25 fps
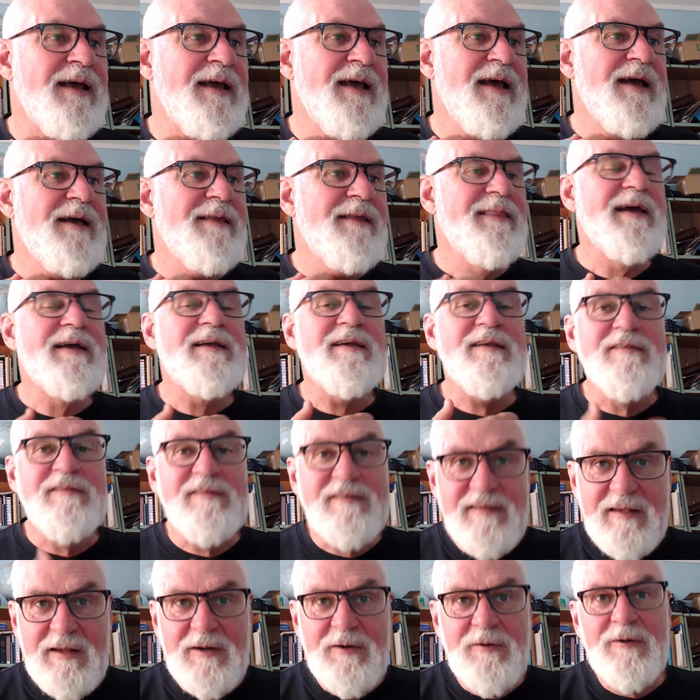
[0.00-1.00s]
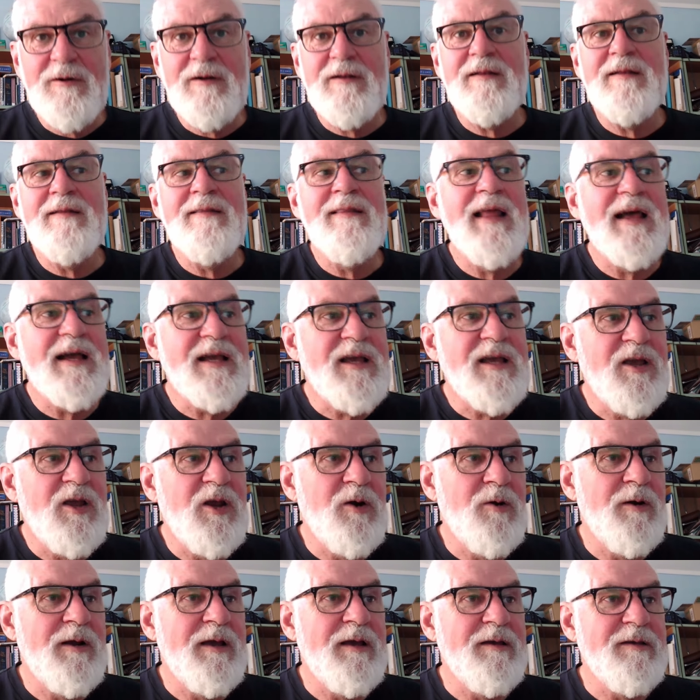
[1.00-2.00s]
that. They're considerate and they're
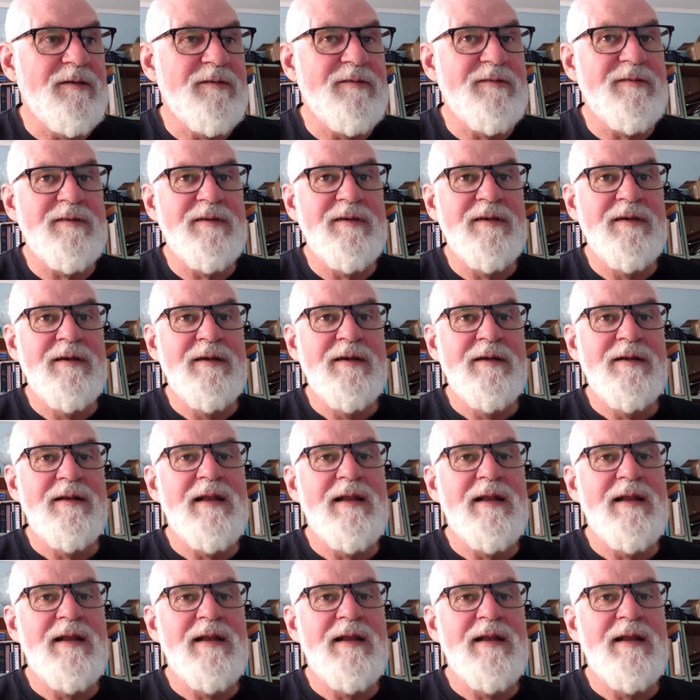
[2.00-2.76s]
curious.